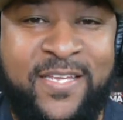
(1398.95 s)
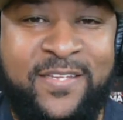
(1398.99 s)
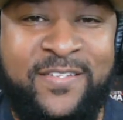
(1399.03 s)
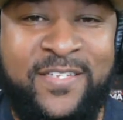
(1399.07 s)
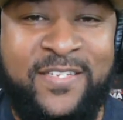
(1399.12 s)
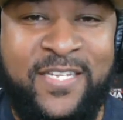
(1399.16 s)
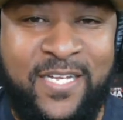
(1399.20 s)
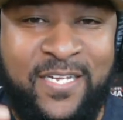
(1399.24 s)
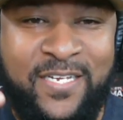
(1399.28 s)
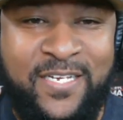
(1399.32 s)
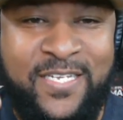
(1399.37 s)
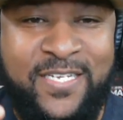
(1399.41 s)

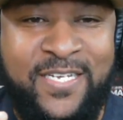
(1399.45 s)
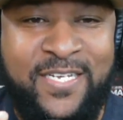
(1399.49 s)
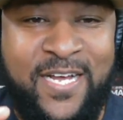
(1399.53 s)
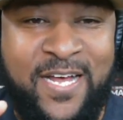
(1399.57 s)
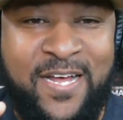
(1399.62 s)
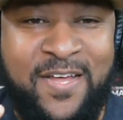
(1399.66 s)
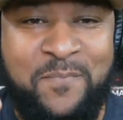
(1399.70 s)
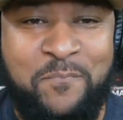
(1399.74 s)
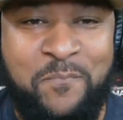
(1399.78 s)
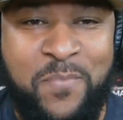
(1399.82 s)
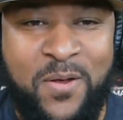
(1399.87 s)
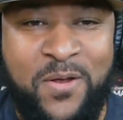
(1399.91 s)
the
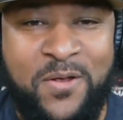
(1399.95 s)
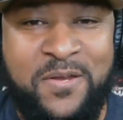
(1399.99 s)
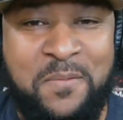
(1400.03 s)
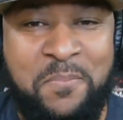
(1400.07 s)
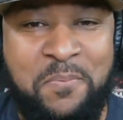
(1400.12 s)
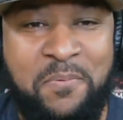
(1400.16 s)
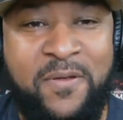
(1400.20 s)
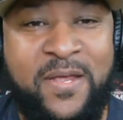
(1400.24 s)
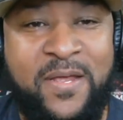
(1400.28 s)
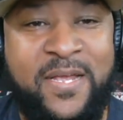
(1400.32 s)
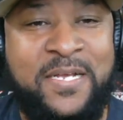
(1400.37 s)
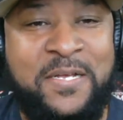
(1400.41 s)
Klingon bird of
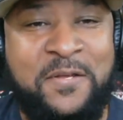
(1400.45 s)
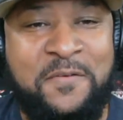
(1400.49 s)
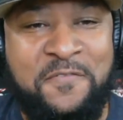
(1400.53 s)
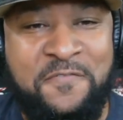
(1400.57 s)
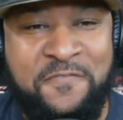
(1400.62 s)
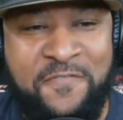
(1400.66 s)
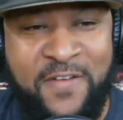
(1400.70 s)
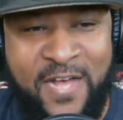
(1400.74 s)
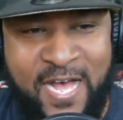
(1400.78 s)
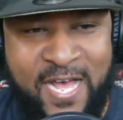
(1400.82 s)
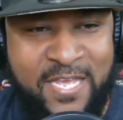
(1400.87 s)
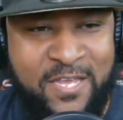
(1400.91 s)
prey could
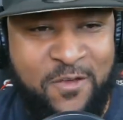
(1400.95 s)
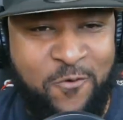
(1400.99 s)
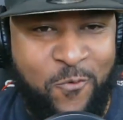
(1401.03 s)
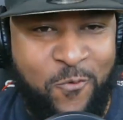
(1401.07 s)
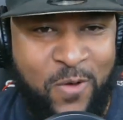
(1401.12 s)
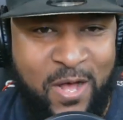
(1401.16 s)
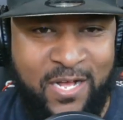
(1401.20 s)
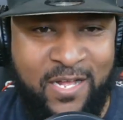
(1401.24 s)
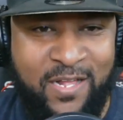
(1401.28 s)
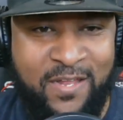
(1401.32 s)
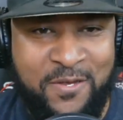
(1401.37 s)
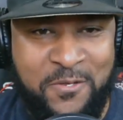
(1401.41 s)
fire
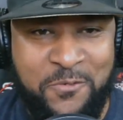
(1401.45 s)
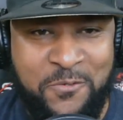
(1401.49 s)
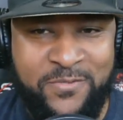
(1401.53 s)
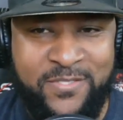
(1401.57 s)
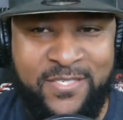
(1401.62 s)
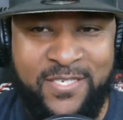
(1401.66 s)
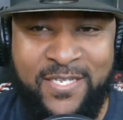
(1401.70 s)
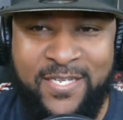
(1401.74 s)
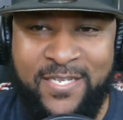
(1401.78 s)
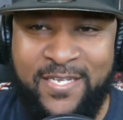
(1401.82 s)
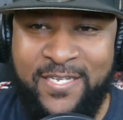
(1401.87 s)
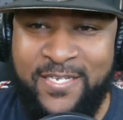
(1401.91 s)
while
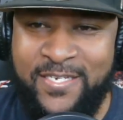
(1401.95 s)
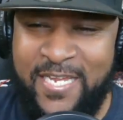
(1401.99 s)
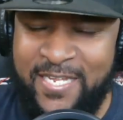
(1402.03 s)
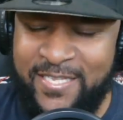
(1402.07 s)
cloaked. I